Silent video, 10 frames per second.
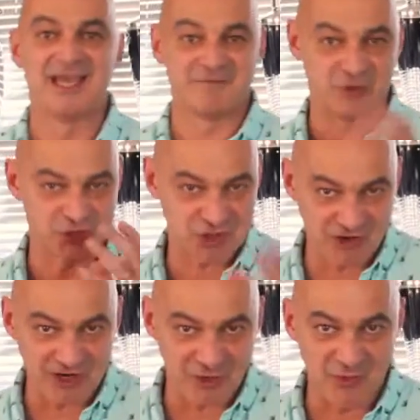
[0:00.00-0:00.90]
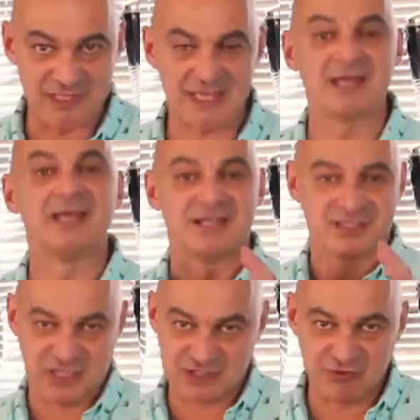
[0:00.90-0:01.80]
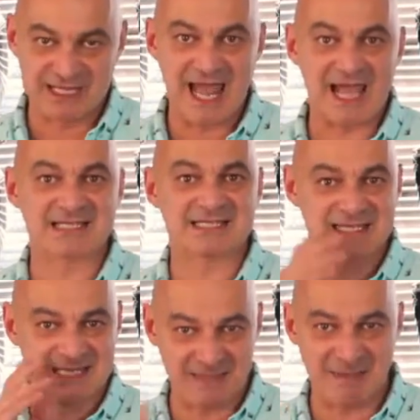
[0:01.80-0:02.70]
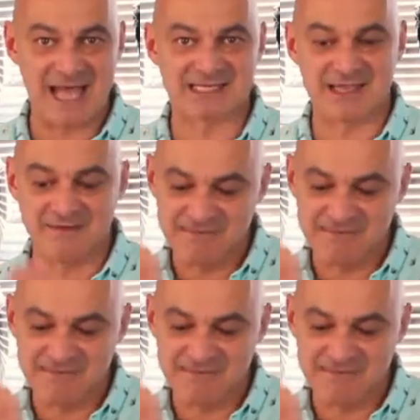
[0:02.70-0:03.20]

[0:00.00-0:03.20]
If you struggle with it, just relax, keep at it.